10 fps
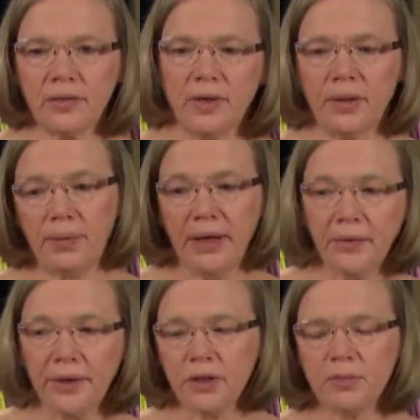
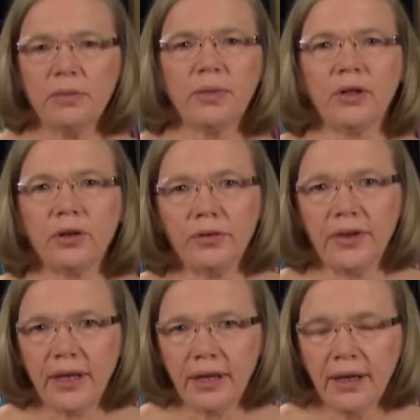appearing to be below
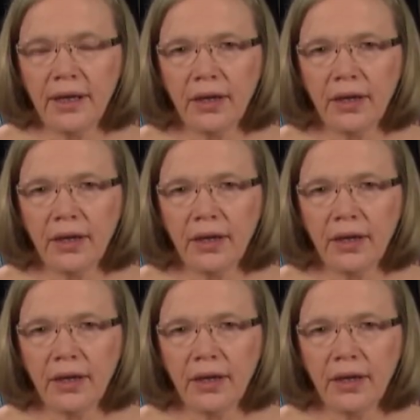their